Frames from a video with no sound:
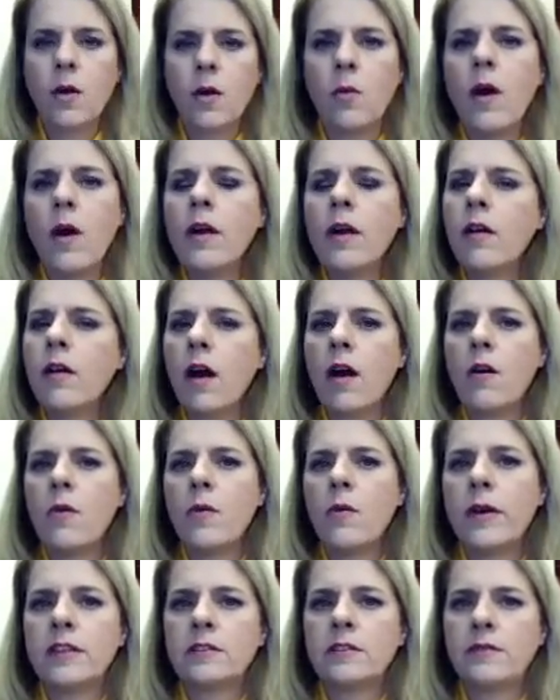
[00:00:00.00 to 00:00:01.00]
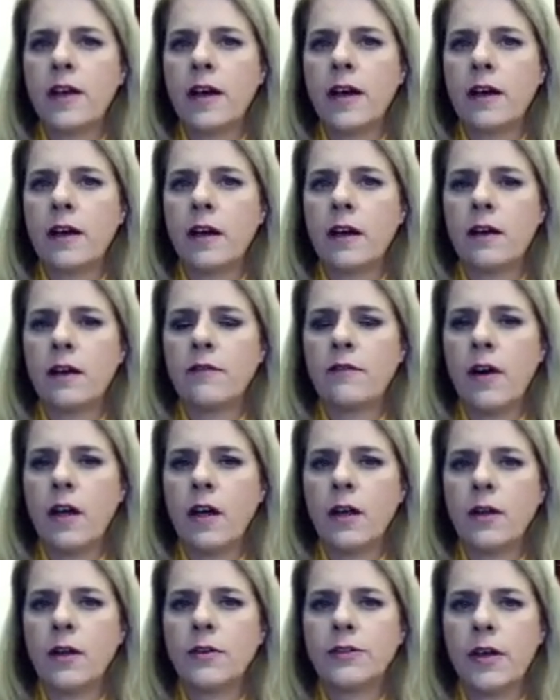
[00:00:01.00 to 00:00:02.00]
Water always
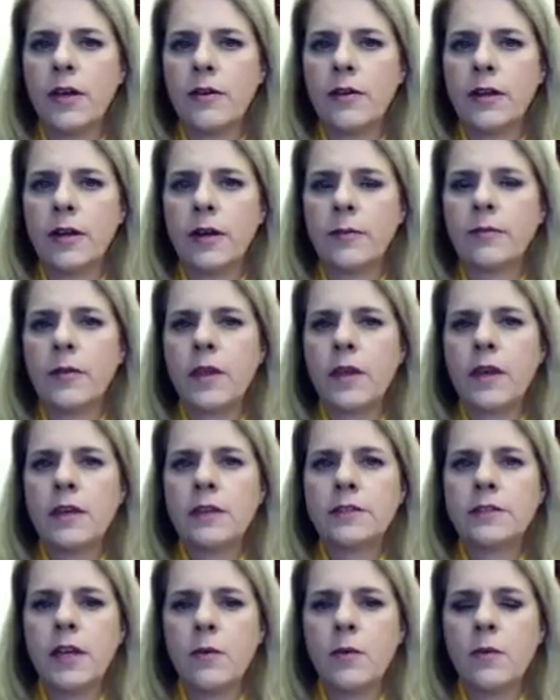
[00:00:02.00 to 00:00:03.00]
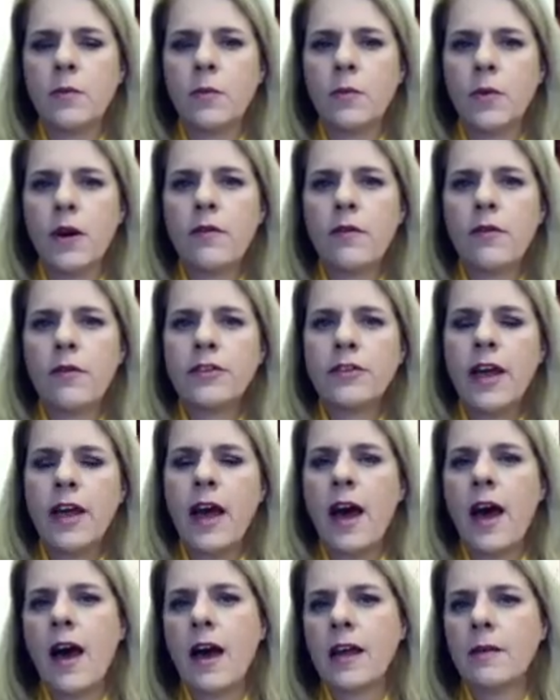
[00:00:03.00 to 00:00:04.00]
follows sodium. So wherever there's a
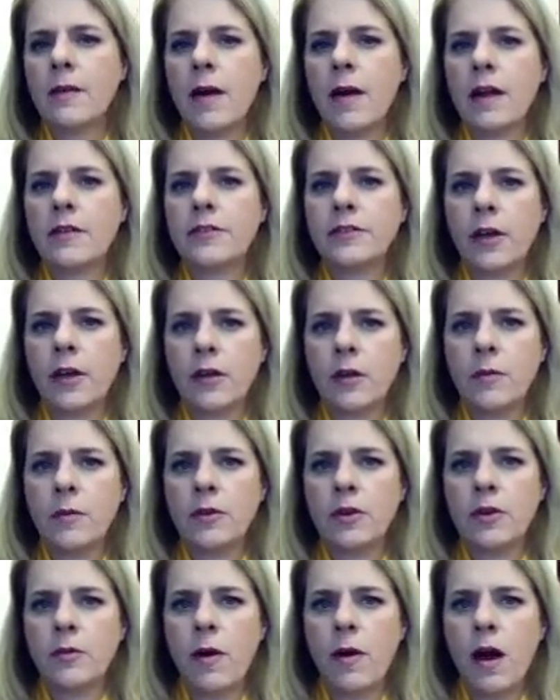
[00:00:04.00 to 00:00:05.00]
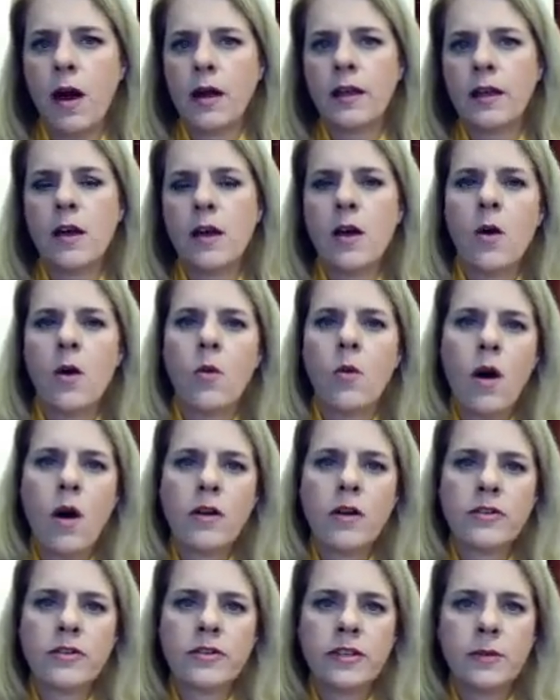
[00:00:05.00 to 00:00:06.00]
high amount of sodium in your body,
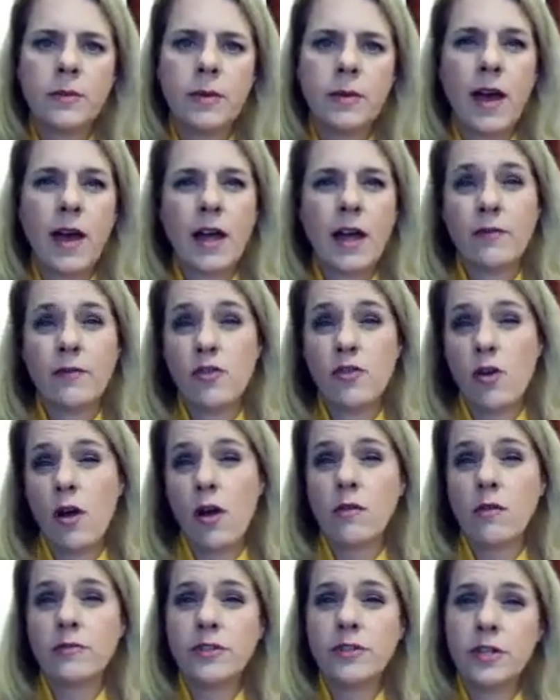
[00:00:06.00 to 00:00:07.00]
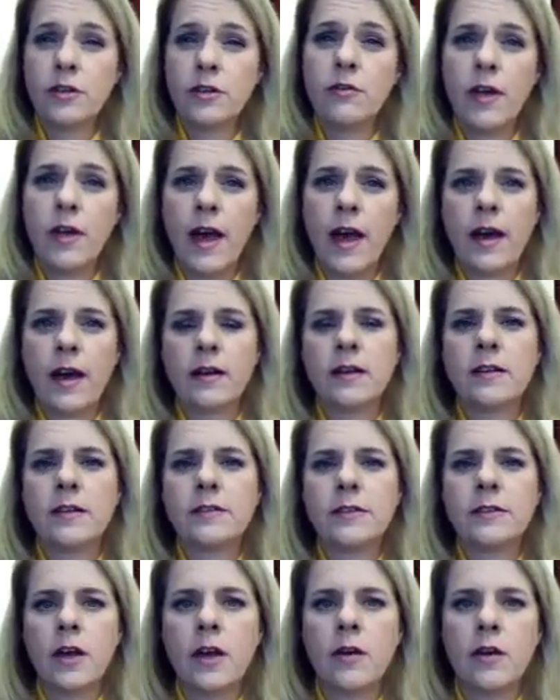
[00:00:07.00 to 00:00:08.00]
water is going to be kind of drawn to that.
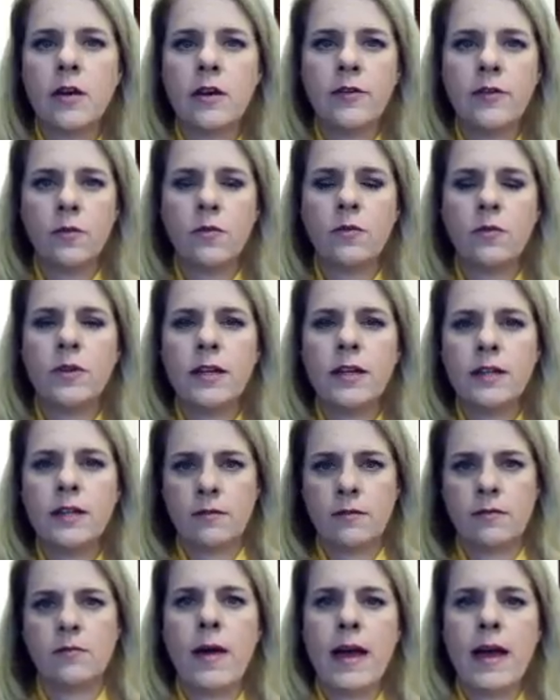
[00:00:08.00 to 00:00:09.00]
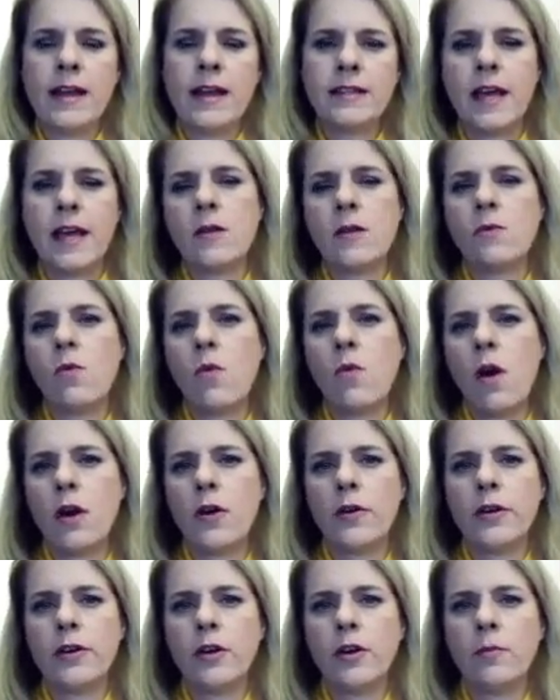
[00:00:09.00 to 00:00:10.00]
And so if you need to maintain
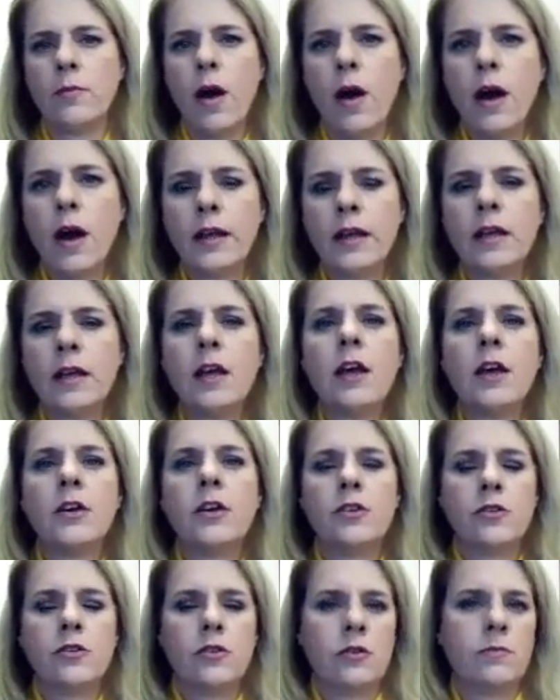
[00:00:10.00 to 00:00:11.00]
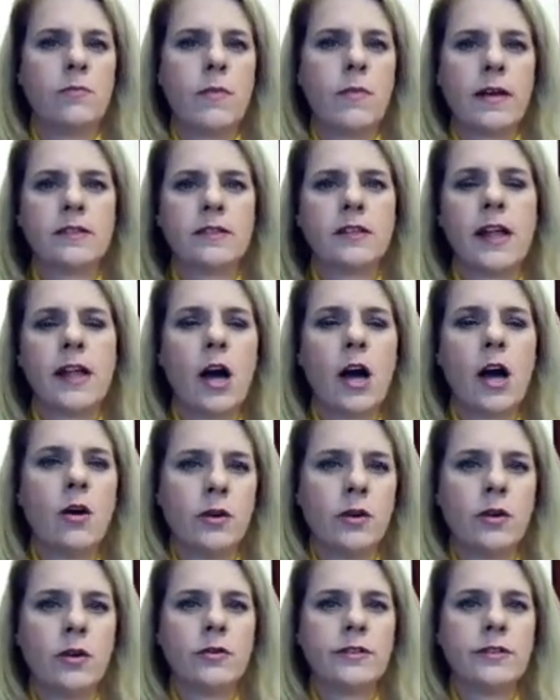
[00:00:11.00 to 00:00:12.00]
water in your body, you'll basically
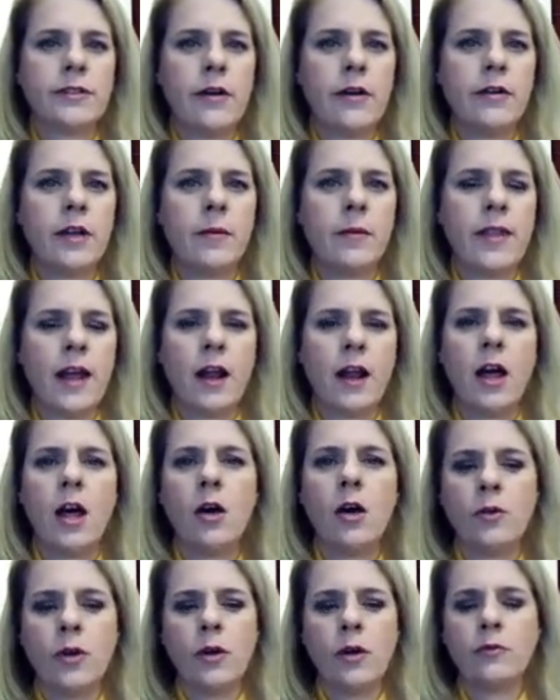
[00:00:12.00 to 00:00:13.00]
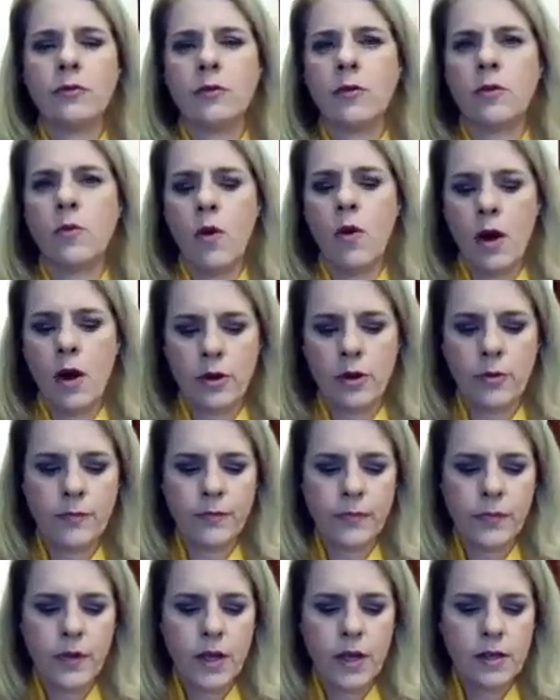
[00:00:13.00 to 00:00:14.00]
hold on to sodium, and that'll hold on to the water.
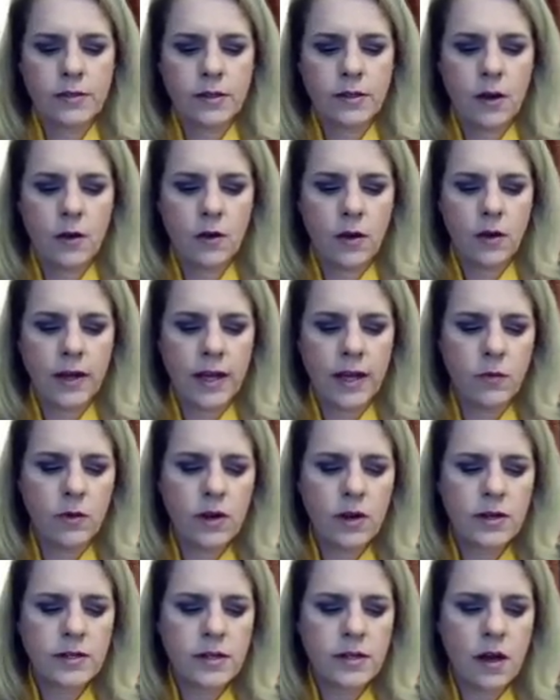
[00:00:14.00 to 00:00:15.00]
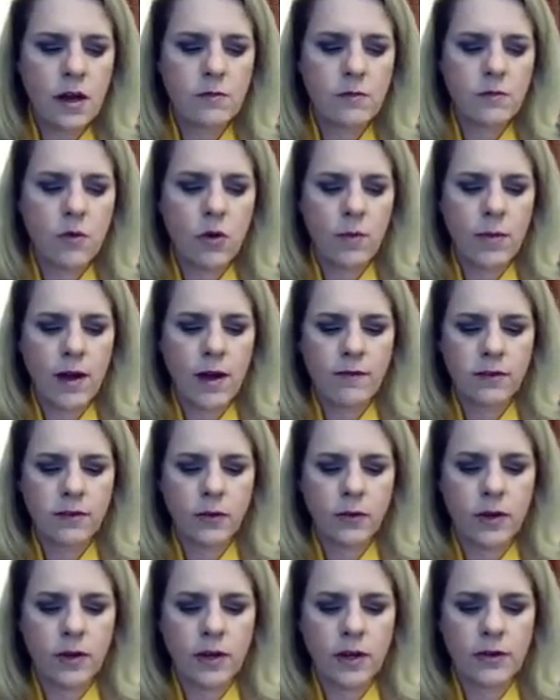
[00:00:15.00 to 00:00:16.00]
So again, we're going to talk more about
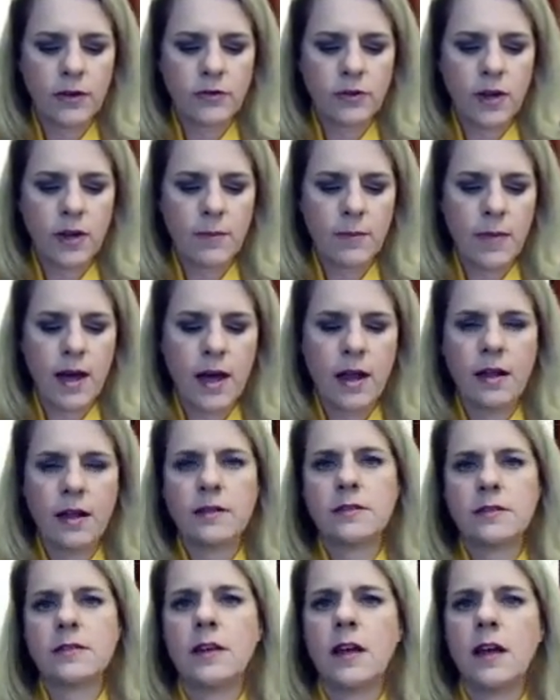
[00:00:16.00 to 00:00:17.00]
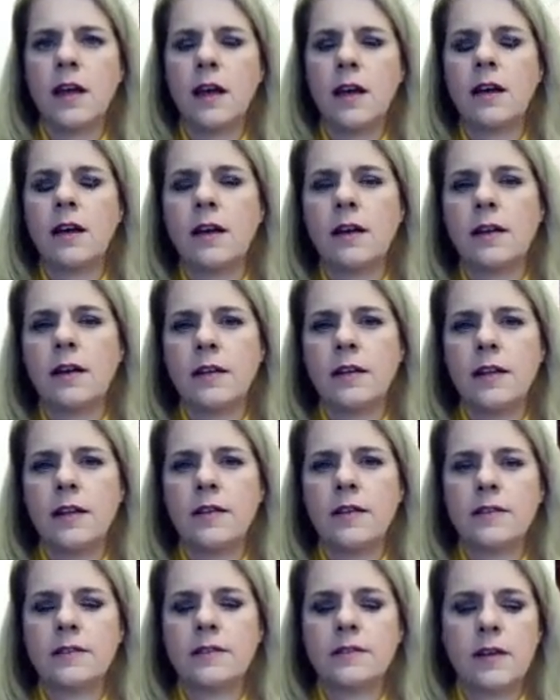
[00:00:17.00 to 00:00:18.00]
fluid electrolyte balance
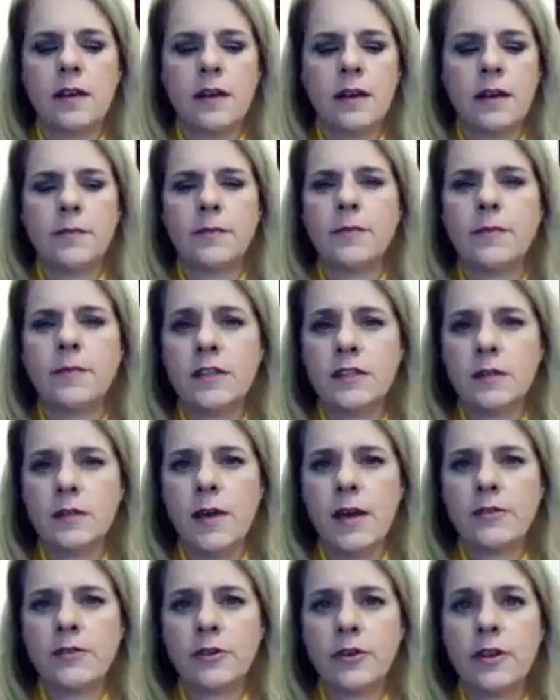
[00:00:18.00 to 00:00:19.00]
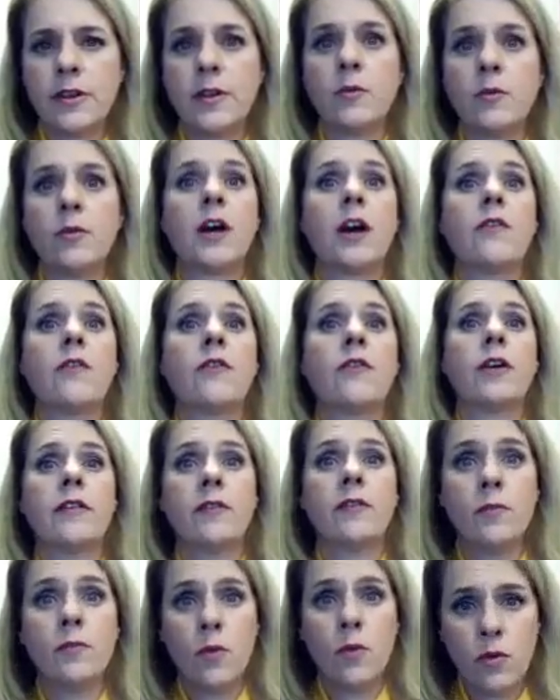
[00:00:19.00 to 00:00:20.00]
in this semester, and then we'll cover it
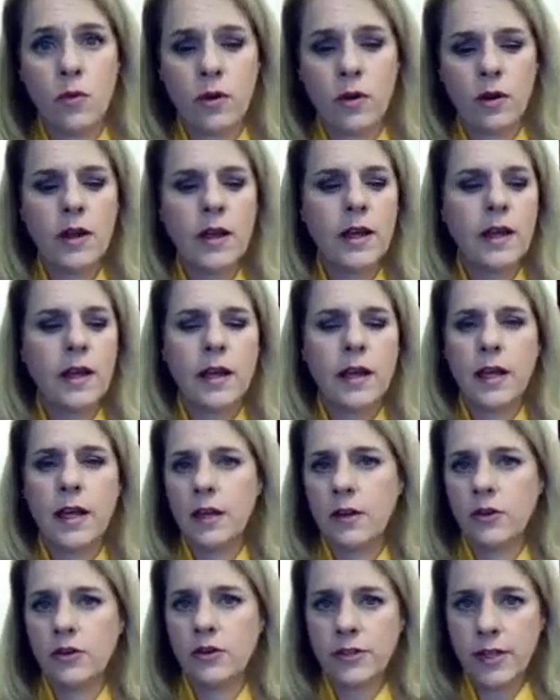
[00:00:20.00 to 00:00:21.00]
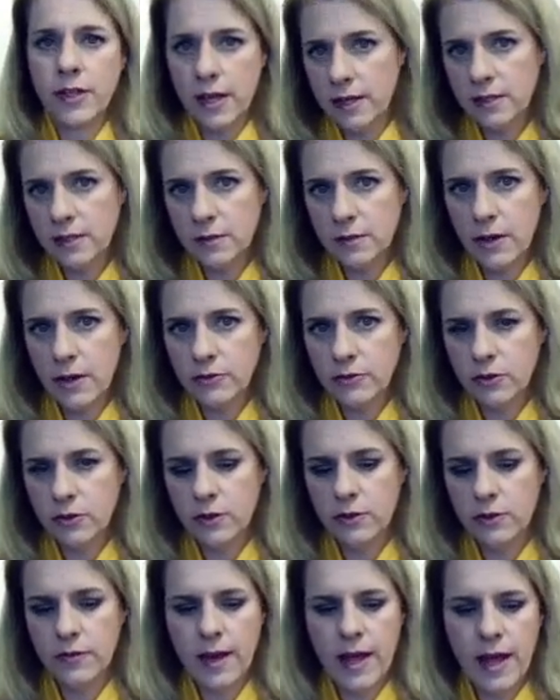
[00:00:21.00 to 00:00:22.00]
even more in your second semester
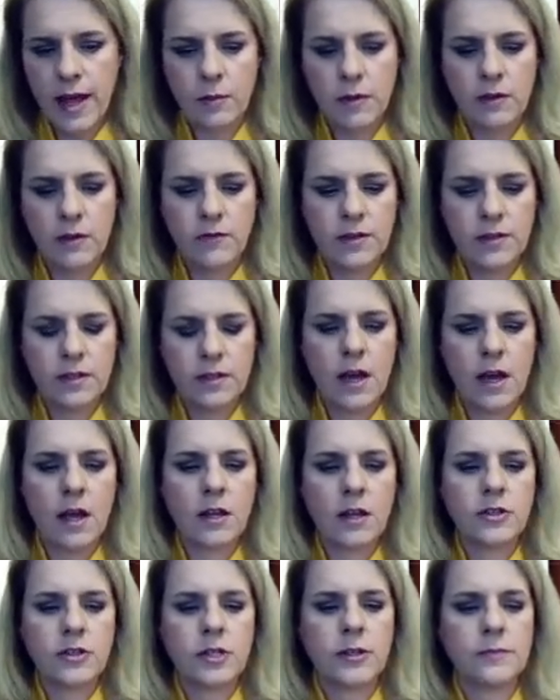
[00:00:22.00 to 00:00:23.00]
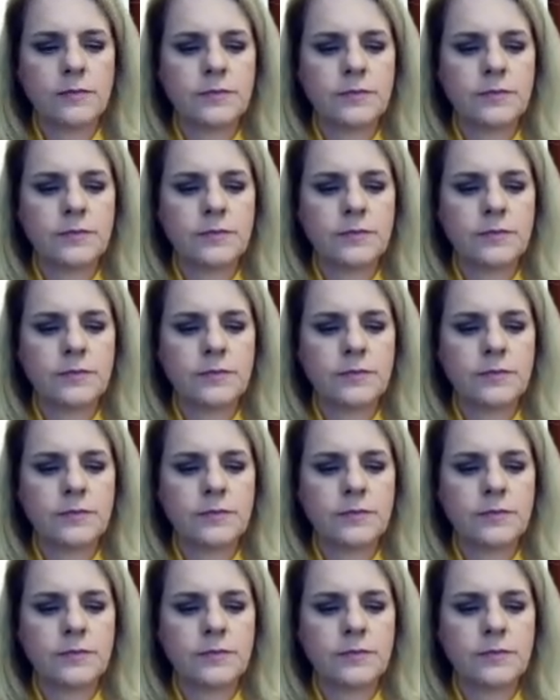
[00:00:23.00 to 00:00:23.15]
of anatomy and physiology.